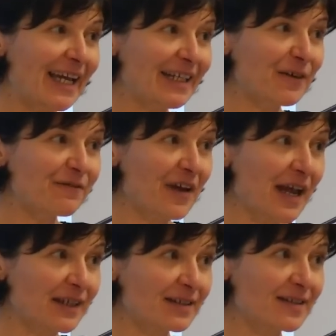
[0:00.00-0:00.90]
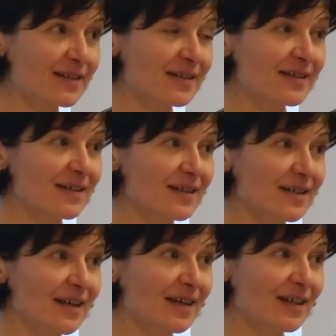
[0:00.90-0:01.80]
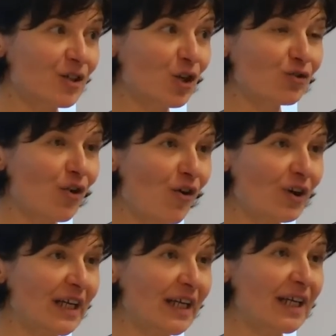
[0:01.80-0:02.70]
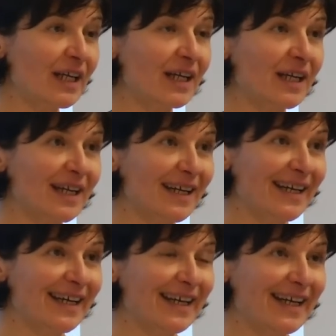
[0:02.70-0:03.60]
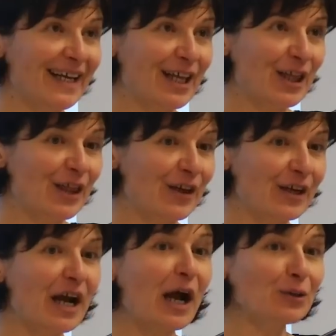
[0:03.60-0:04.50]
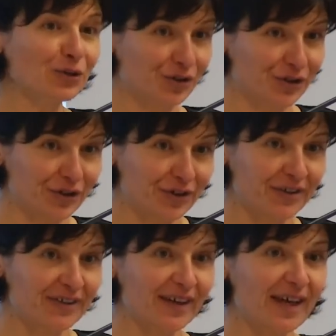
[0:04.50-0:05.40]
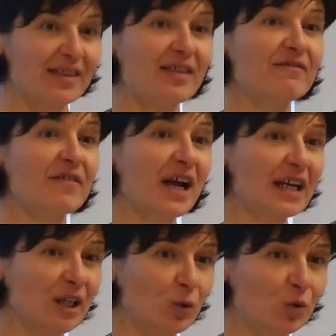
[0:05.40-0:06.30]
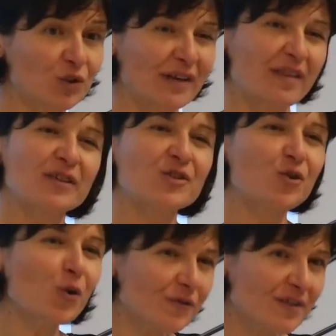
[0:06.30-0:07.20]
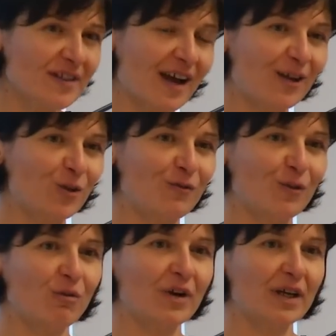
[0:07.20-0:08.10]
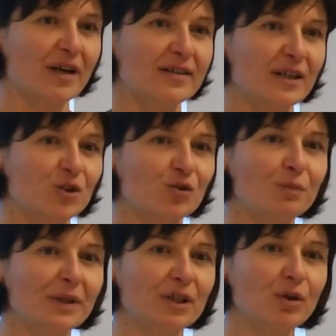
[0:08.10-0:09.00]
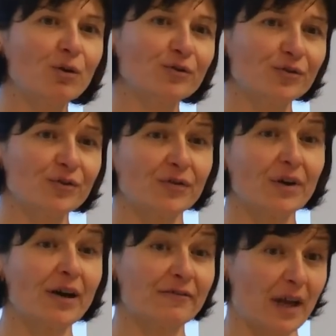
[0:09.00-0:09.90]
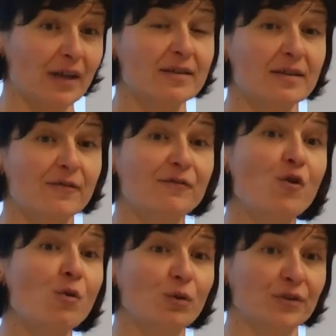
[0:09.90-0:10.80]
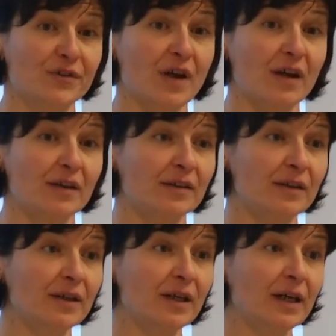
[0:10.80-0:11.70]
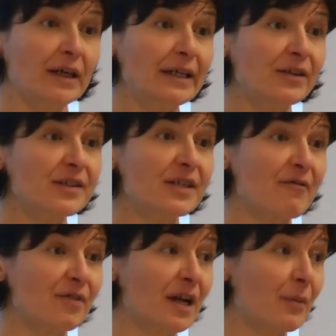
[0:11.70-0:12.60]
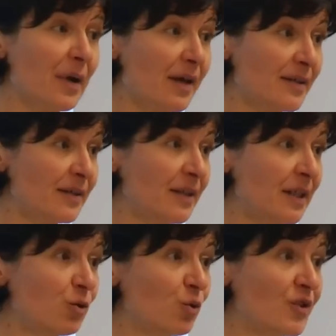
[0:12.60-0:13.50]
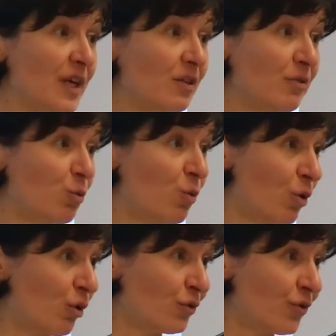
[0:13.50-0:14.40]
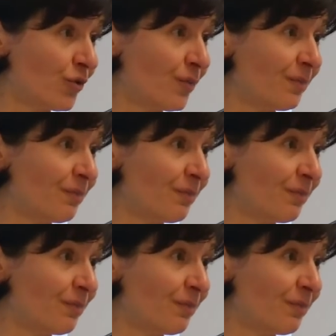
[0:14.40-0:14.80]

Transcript: it affects not only the culture and the values and the soft side of the organization, but it also affects the formal side. Leaders have the capacity to set rewards,